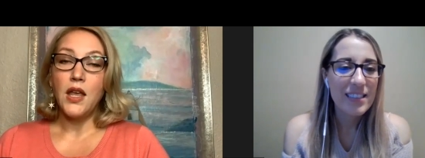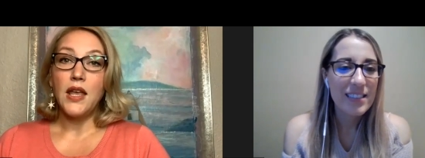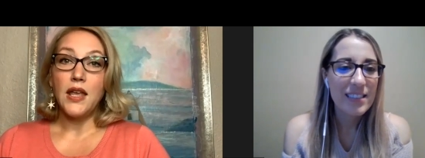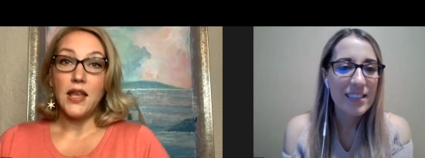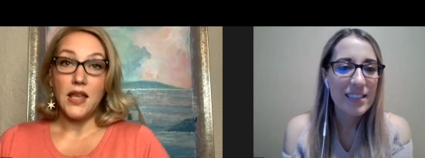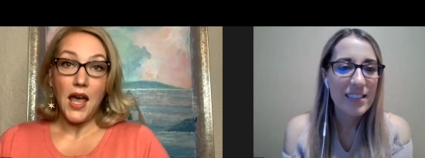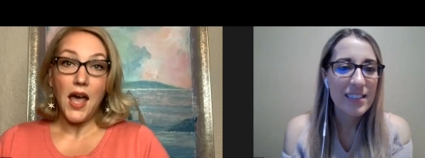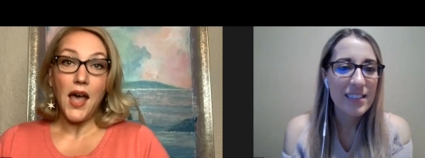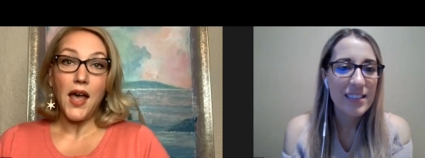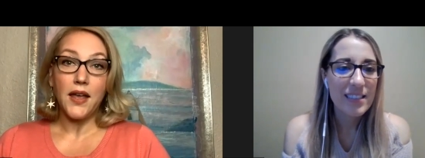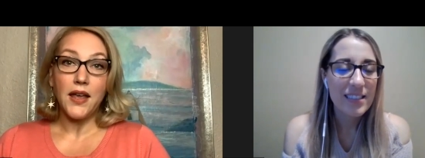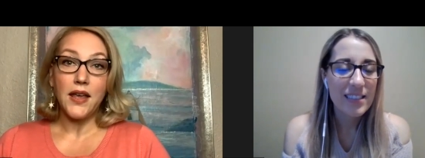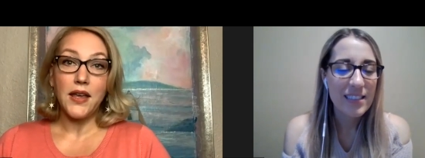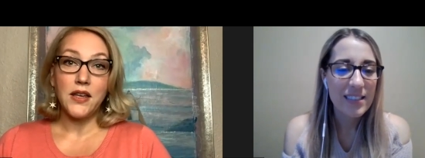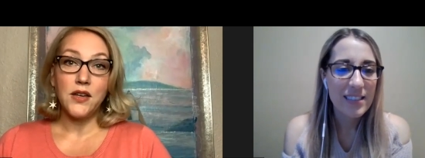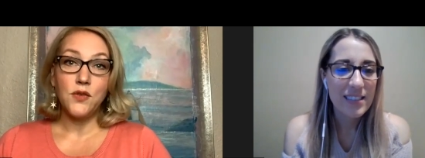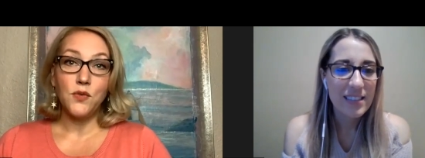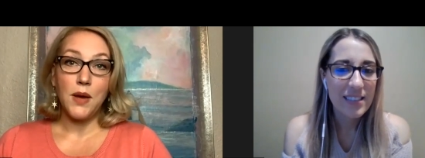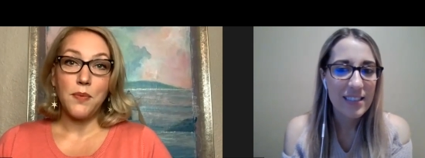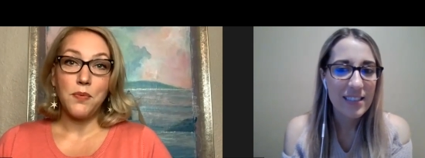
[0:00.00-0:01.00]
Speaker 1: yeah it
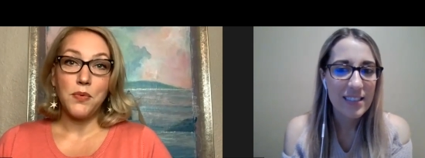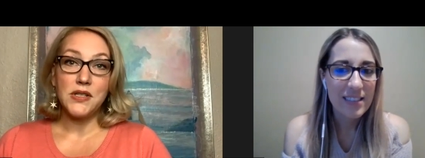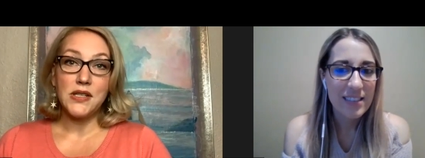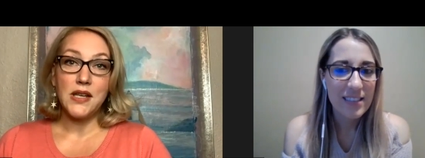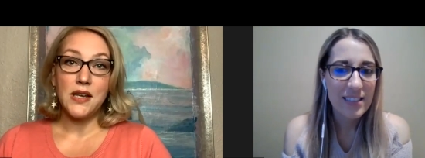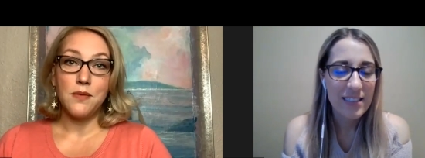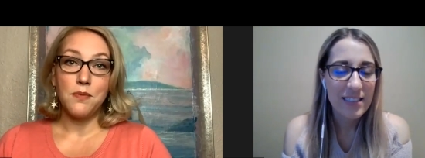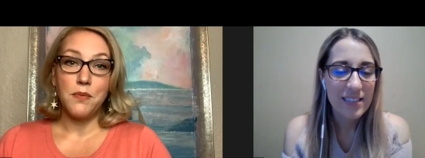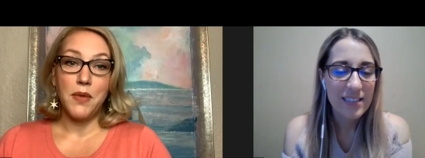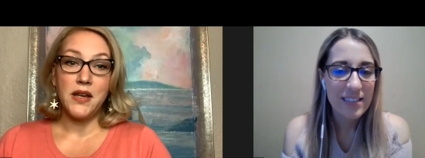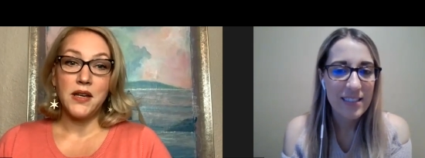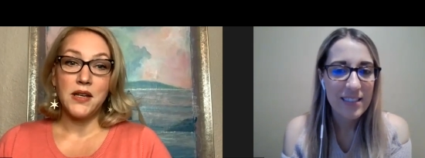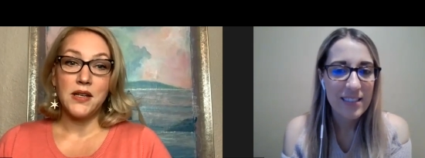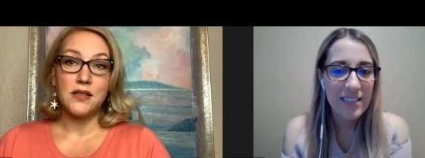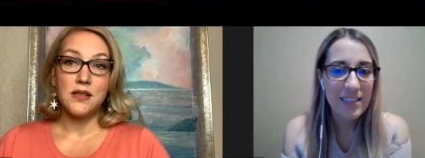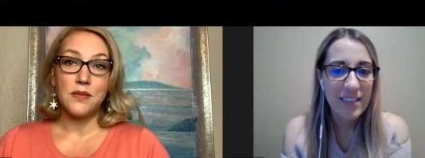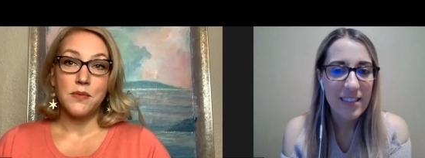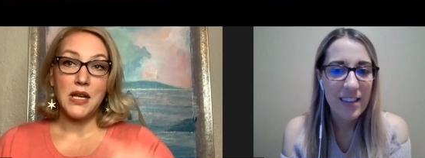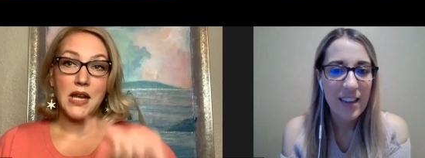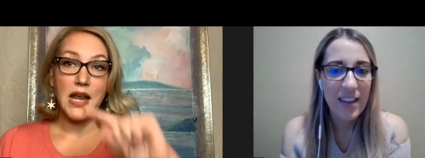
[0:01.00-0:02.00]
can represent
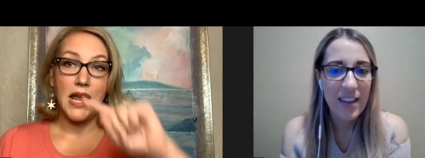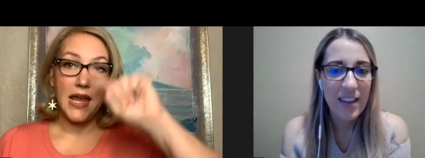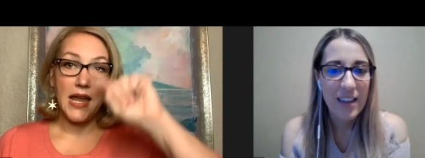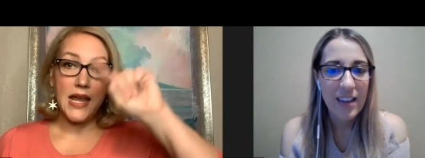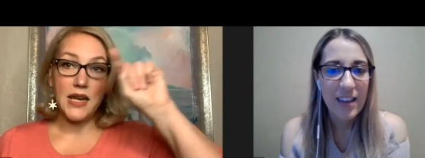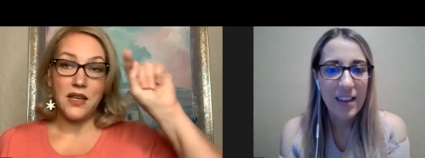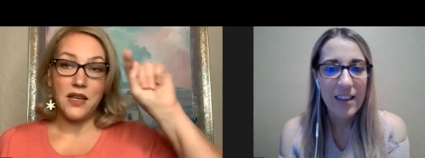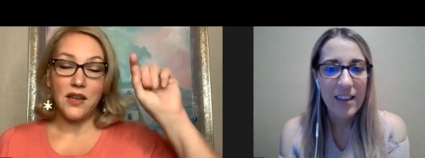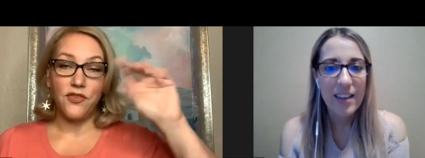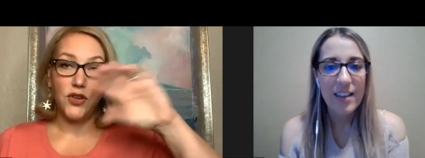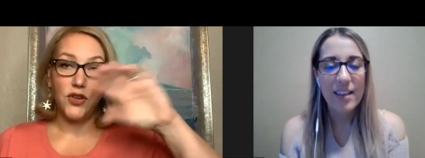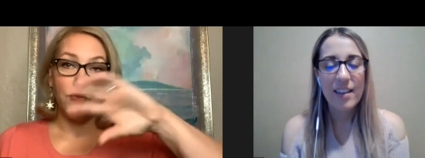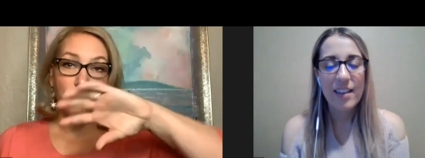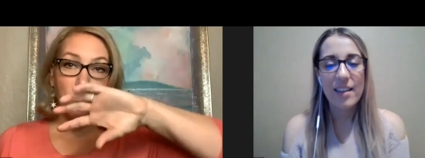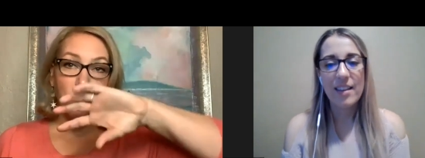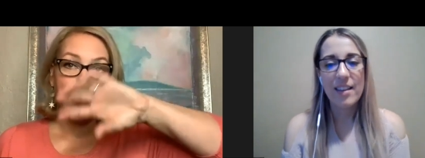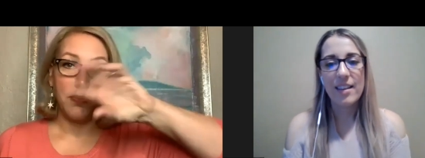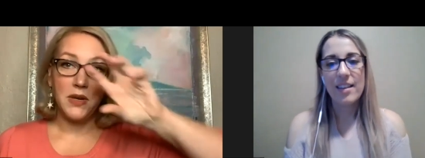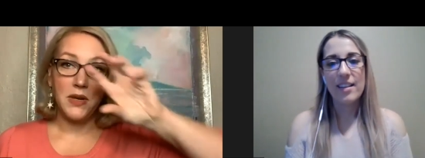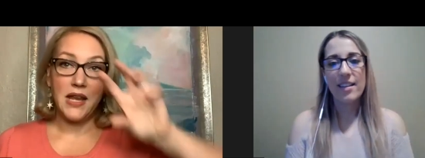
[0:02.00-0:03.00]
abundance i mean eight if you
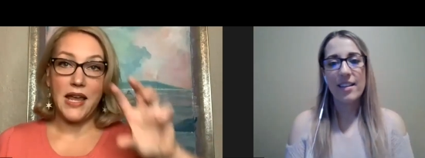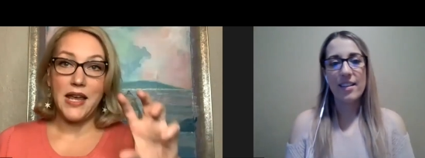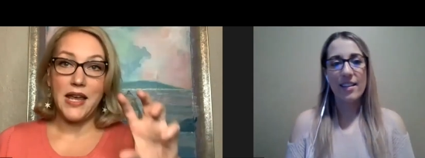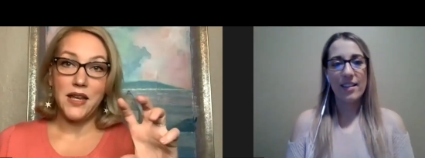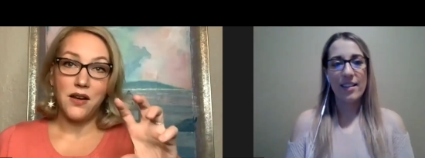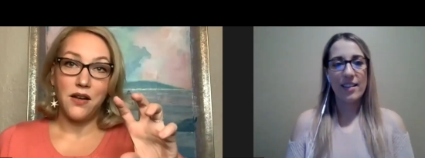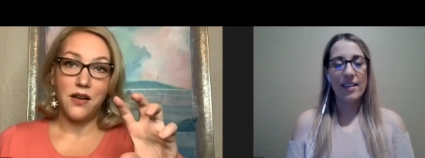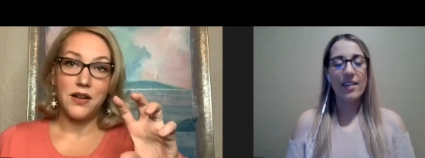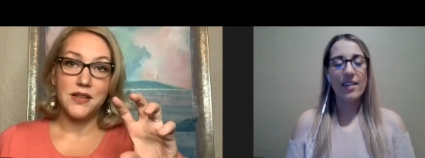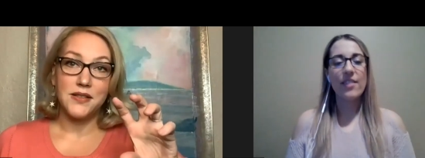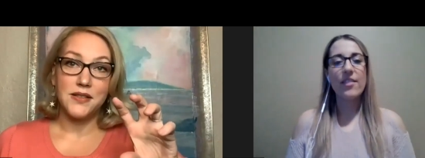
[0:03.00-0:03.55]
flip an eight on its